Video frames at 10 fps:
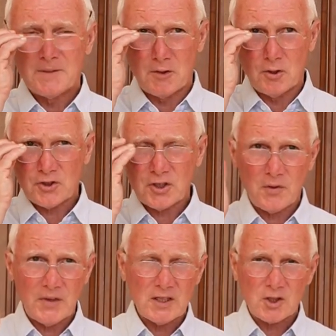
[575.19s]
There are
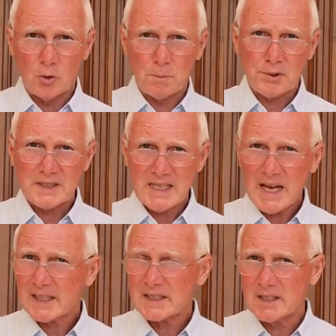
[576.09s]
also things called
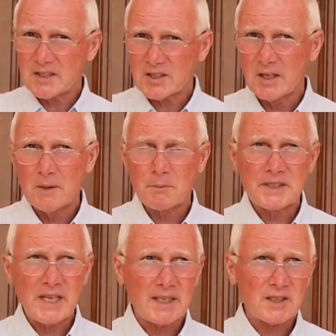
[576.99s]
protectors
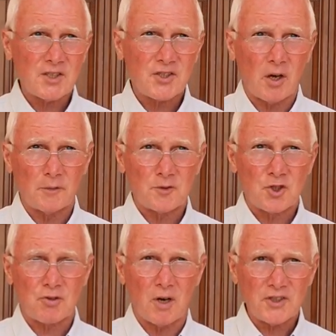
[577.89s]
of
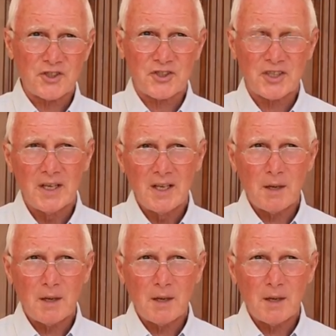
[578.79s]
trusts.